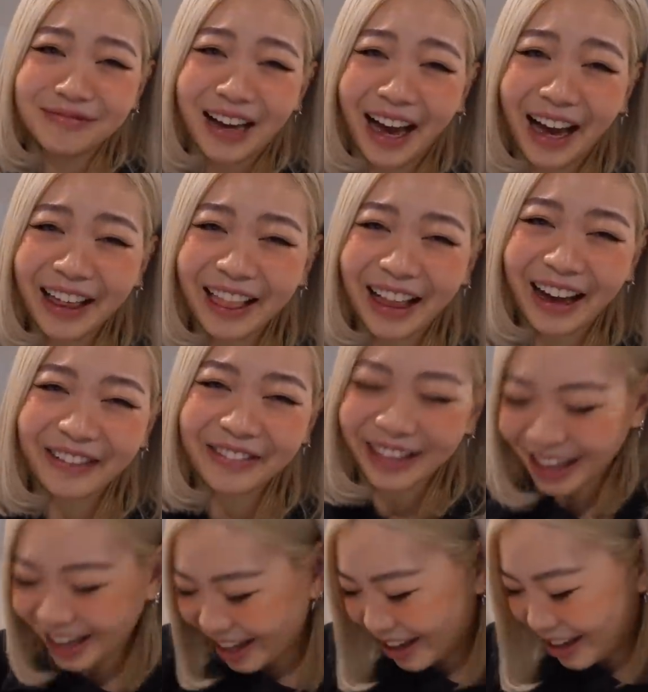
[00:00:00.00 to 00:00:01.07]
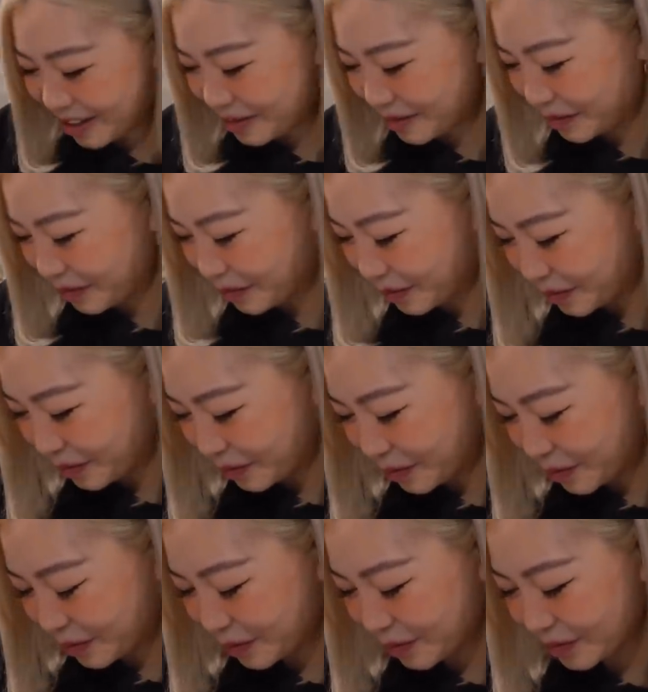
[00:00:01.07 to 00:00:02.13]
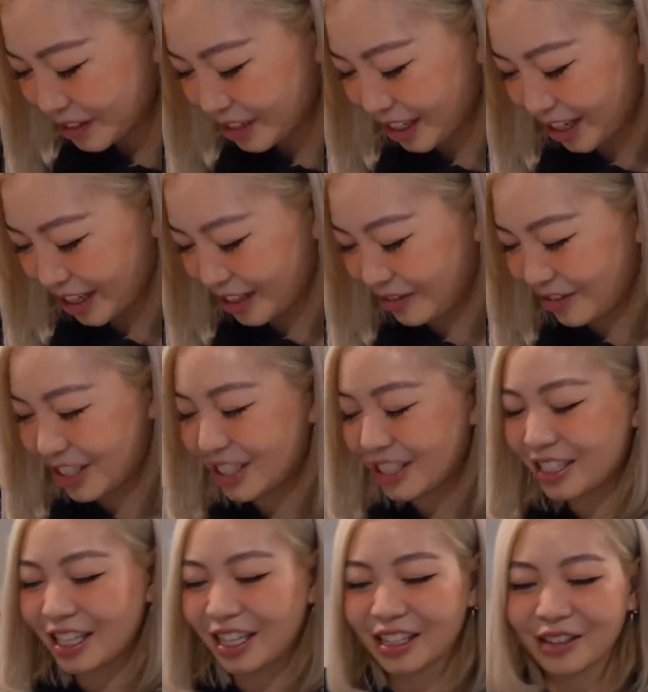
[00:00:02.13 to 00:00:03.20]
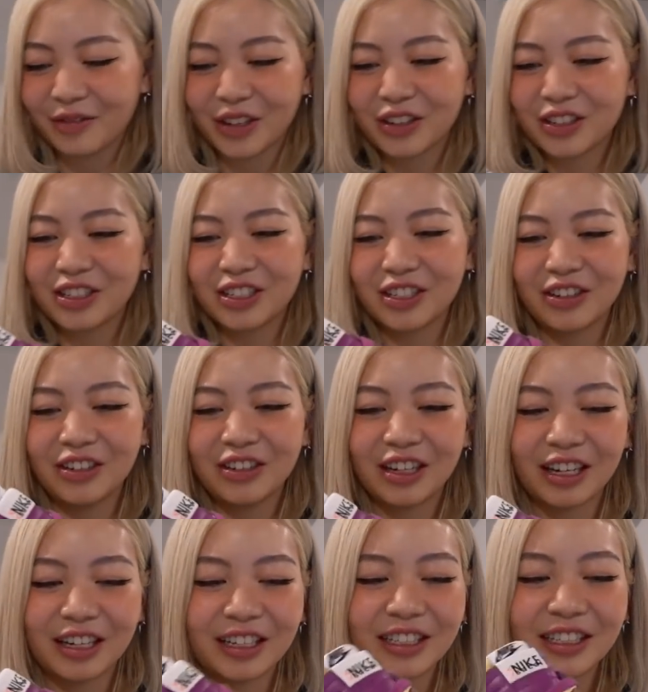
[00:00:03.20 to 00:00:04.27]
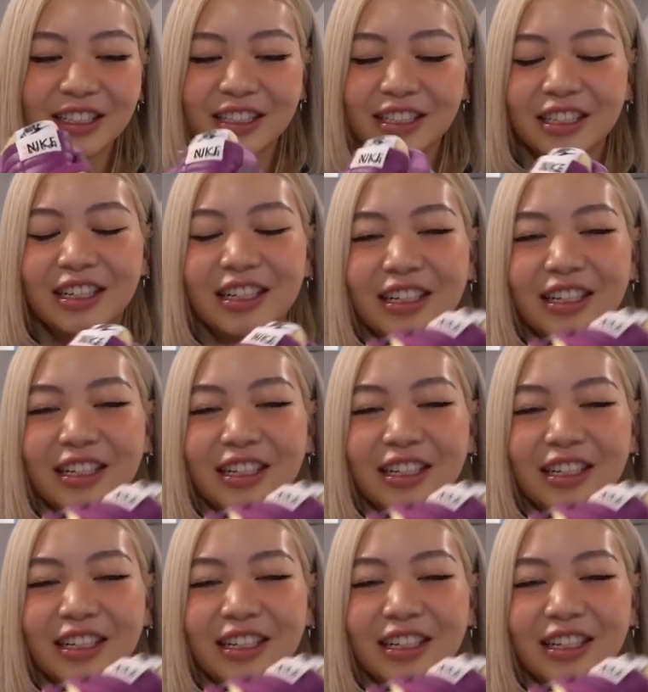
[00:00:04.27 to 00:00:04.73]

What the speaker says: I love them! Okay, let me just take them out to show you guys.